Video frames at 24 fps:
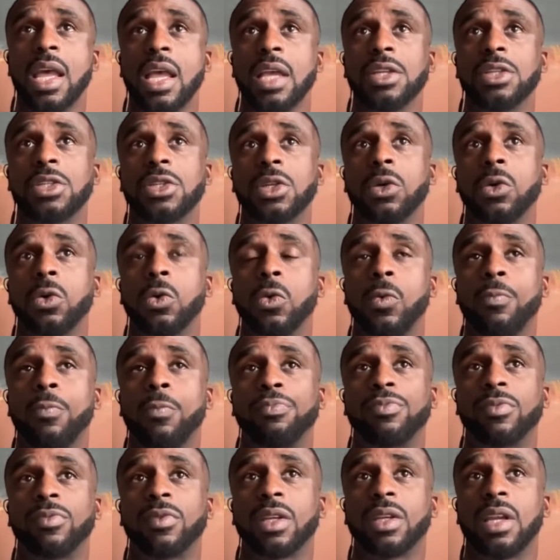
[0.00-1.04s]
So
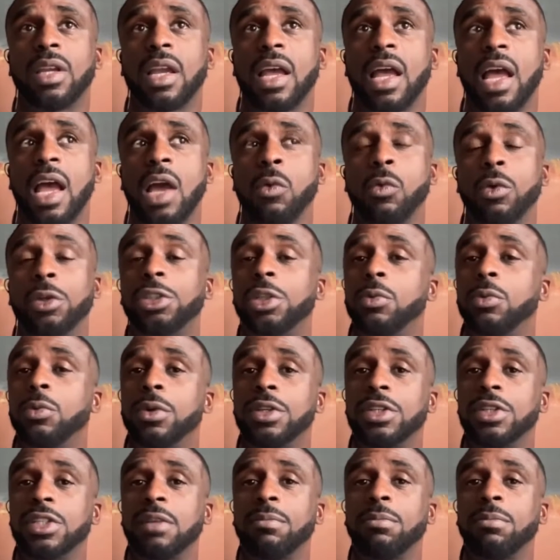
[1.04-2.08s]
I wish it were
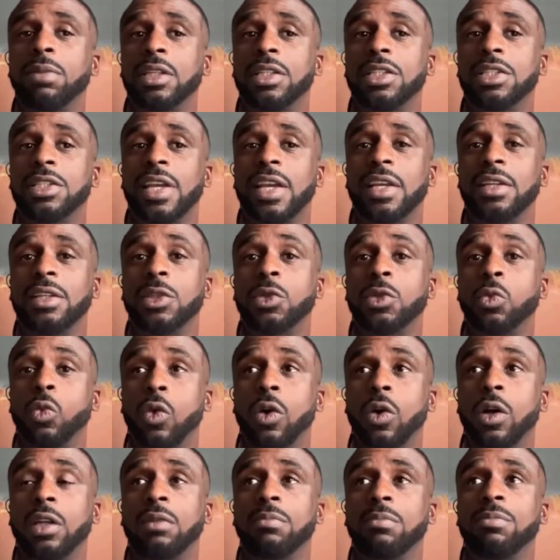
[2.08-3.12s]
as simple as saying it's
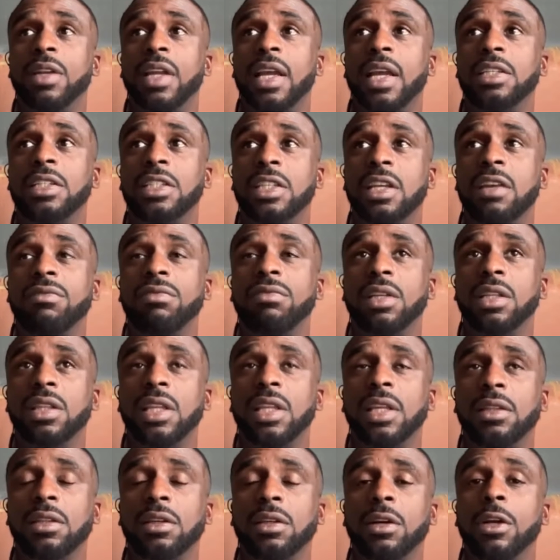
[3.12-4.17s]
one, but I definitely
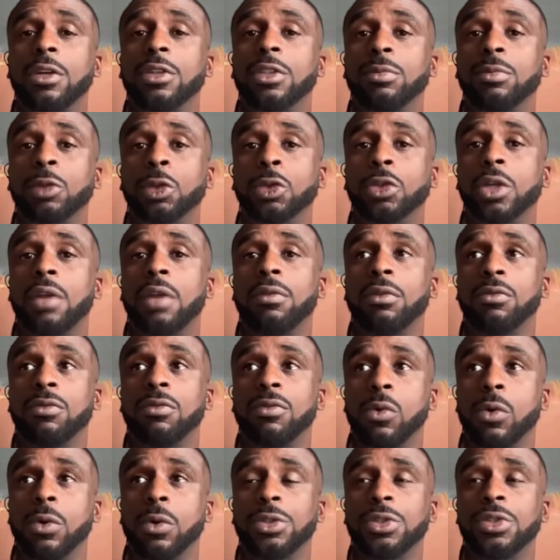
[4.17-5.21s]
think there are some driving
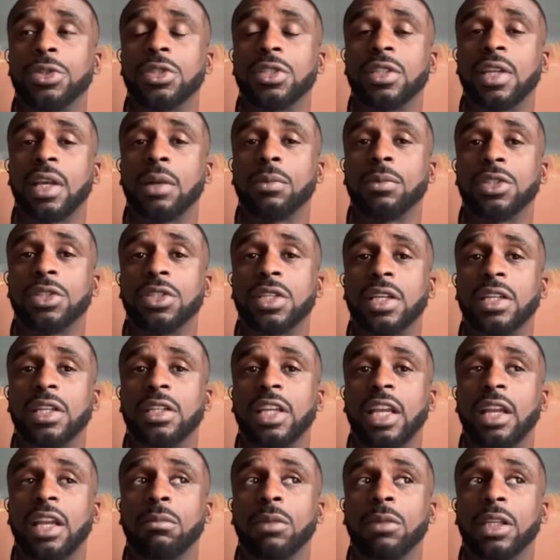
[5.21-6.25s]
forces. And I would say,
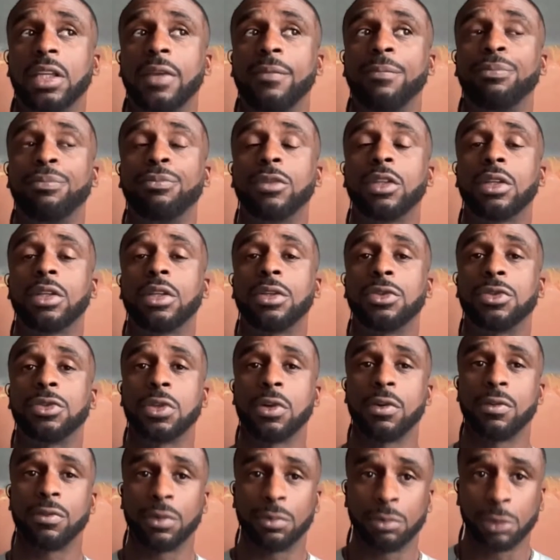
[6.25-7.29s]
namely,
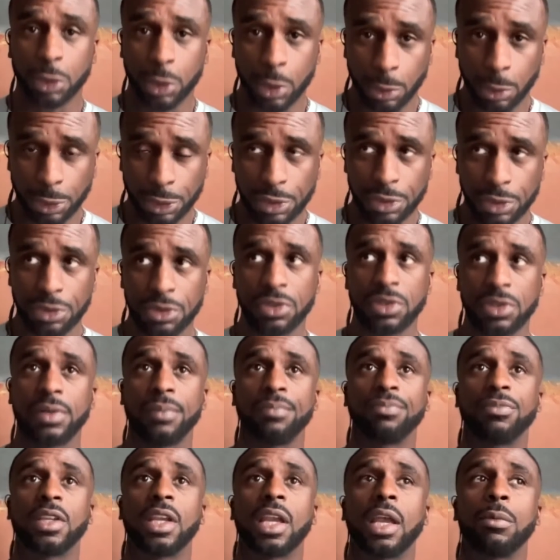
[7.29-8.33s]
conservative churches.
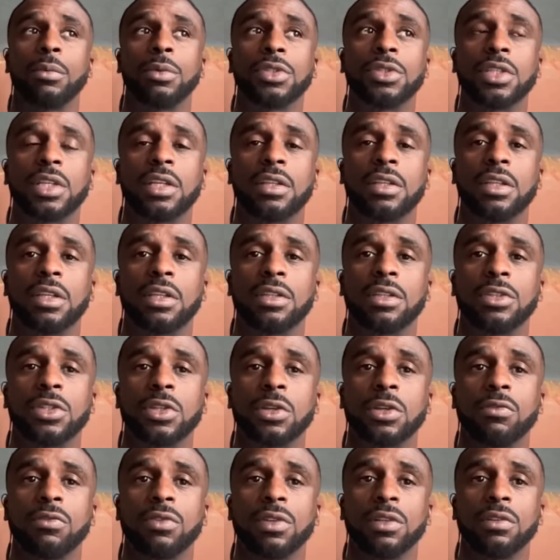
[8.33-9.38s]
I would say the
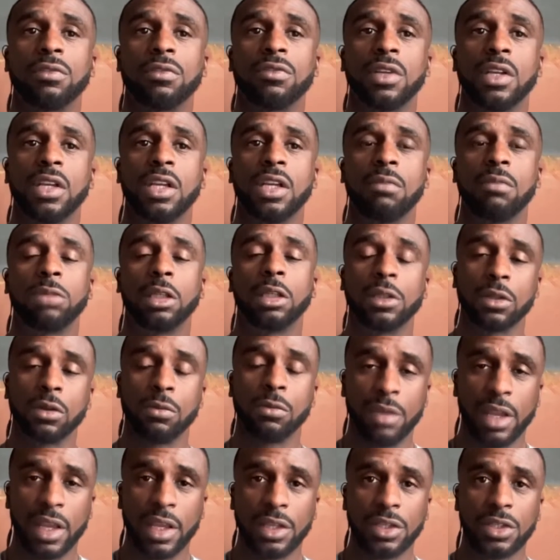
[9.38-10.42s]
conservative political
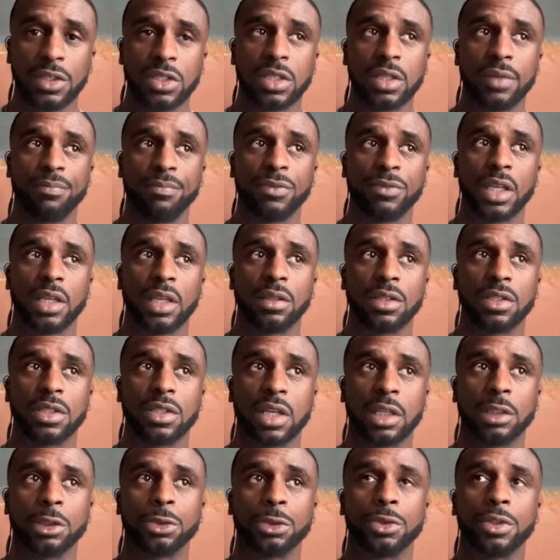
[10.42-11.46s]
base in this
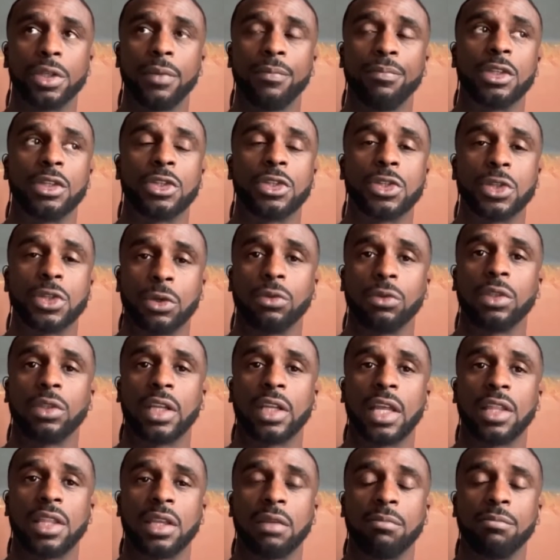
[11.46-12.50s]
country
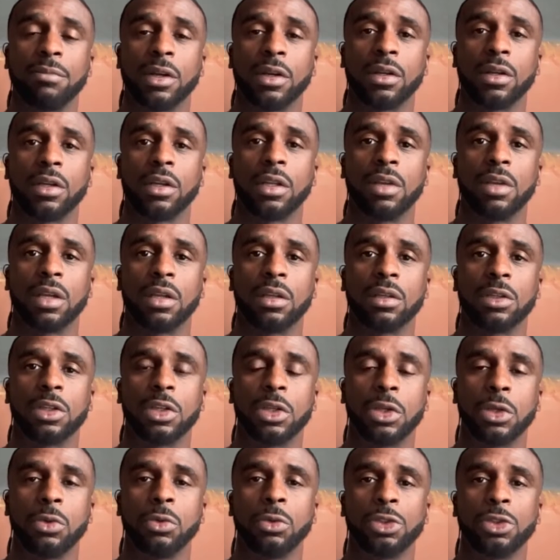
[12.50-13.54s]
certainly, I think, bear a
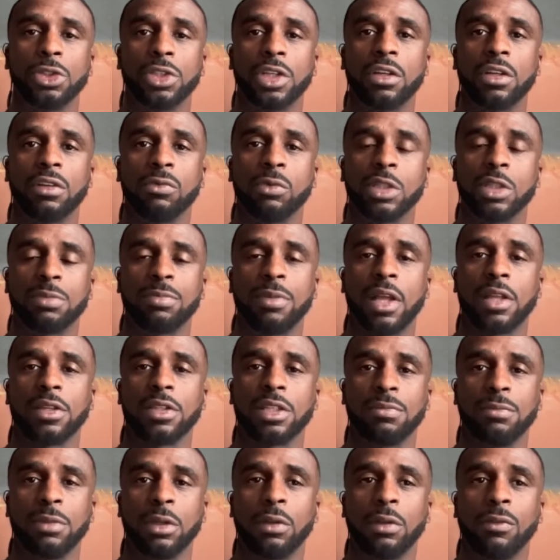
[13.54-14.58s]
huge share of
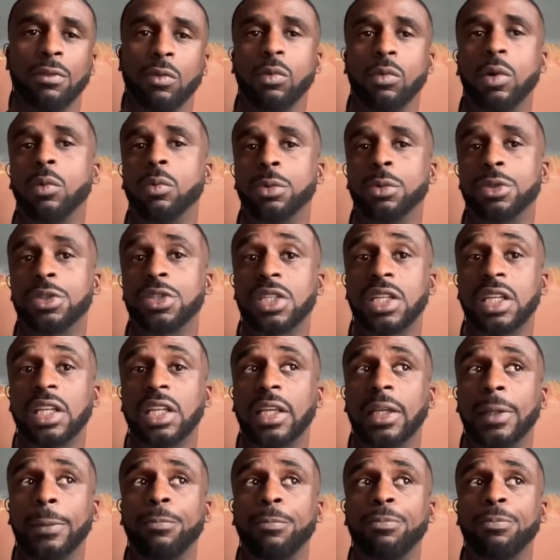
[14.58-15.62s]
responsibility for what we're
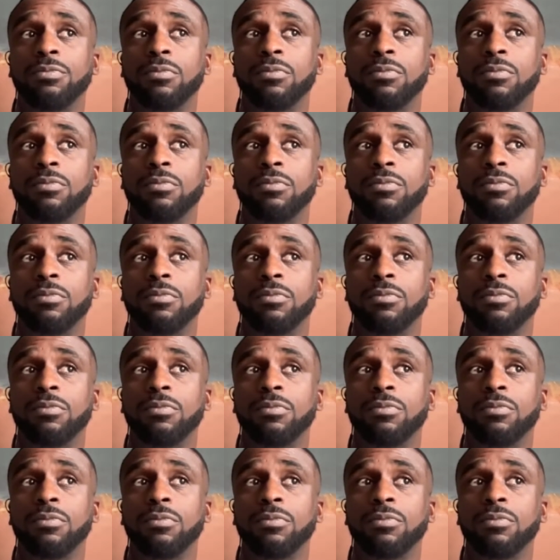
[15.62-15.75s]
seeing.